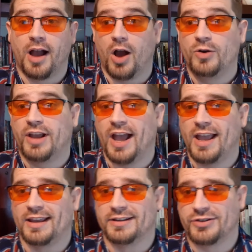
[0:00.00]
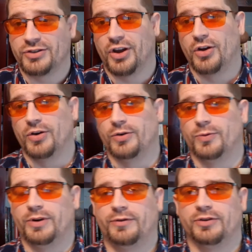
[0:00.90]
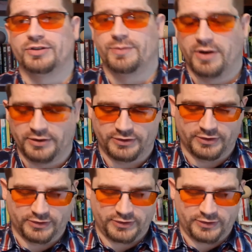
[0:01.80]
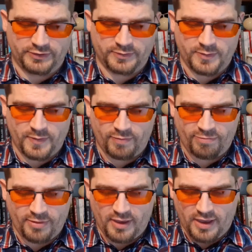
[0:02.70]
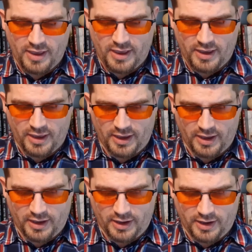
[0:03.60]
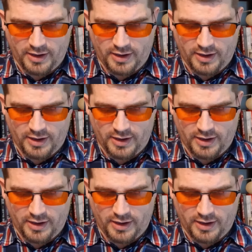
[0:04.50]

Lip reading: Okay, so we've got some answers here.